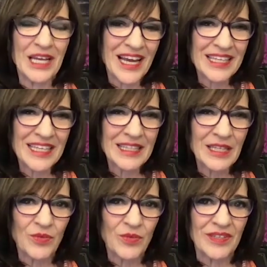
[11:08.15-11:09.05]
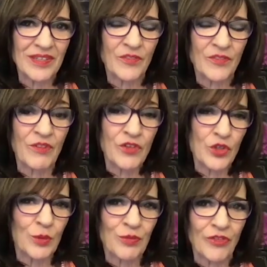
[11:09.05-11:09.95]
And I think that if we
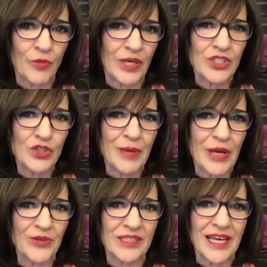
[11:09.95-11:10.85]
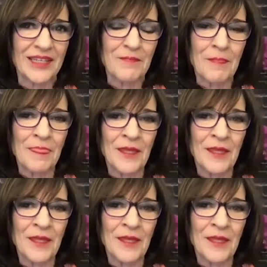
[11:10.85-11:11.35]
future-proof, we can do better than that.